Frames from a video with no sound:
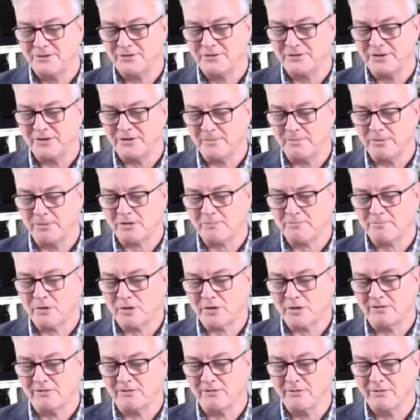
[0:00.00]
So the block
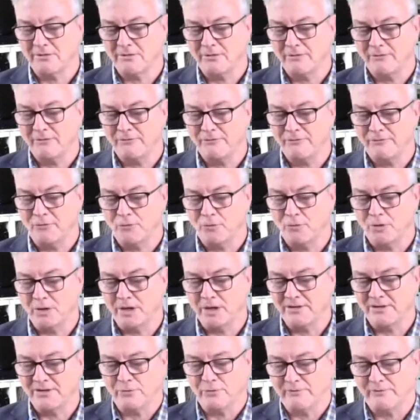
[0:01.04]
model
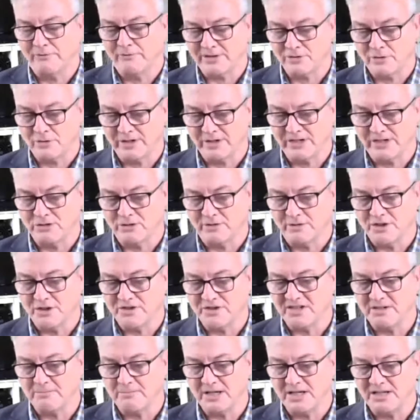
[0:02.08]
for Victoria
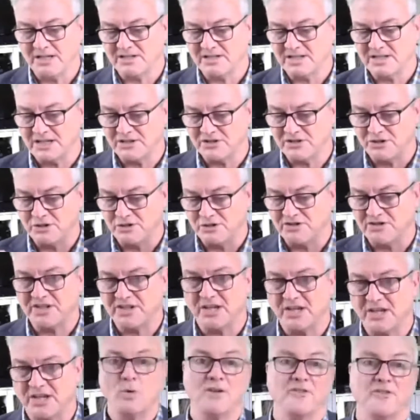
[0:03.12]
University means that students
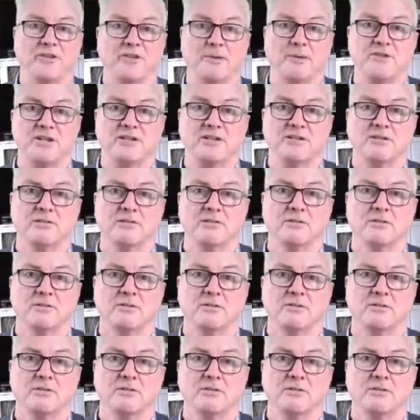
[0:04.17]
take one subject